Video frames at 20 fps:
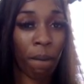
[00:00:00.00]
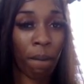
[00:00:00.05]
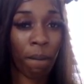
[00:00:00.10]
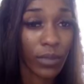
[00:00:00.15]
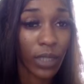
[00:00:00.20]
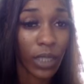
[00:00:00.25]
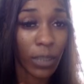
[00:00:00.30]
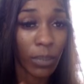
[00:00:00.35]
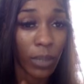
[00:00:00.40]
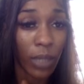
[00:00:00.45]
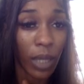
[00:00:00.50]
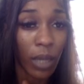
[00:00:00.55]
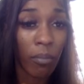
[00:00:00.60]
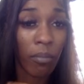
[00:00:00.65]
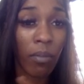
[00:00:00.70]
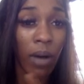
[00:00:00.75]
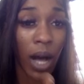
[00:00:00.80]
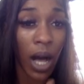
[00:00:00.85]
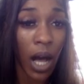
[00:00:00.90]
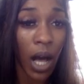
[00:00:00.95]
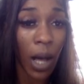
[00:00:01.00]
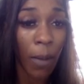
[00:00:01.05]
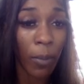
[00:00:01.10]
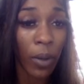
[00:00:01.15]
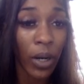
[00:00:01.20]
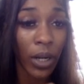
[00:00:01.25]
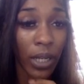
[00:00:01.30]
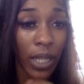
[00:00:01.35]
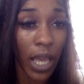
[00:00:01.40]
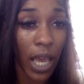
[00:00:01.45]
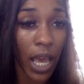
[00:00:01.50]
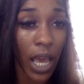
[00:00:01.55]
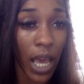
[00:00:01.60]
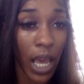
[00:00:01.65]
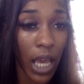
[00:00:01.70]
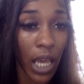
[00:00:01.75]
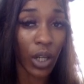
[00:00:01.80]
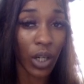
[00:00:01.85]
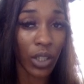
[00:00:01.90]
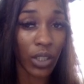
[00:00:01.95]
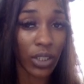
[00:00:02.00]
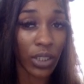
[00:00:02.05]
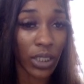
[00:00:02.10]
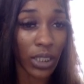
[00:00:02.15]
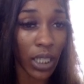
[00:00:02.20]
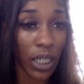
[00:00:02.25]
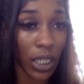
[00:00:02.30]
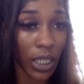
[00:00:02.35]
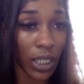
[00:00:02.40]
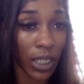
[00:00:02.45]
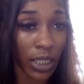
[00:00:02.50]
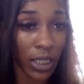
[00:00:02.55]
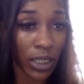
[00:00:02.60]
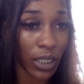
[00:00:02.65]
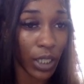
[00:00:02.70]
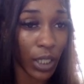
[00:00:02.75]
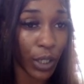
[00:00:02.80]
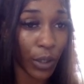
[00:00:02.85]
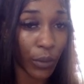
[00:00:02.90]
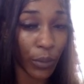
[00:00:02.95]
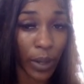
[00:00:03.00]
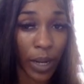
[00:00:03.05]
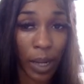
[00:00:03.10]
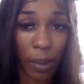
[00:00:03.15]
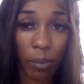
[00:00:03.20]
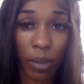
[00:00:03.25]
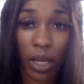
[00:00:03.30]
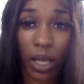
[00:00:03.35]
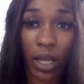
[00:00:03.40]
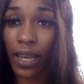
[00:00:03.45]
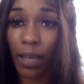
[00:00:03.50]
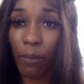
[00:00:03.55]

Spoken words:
It could be her mom, her dad, her son, her grandma.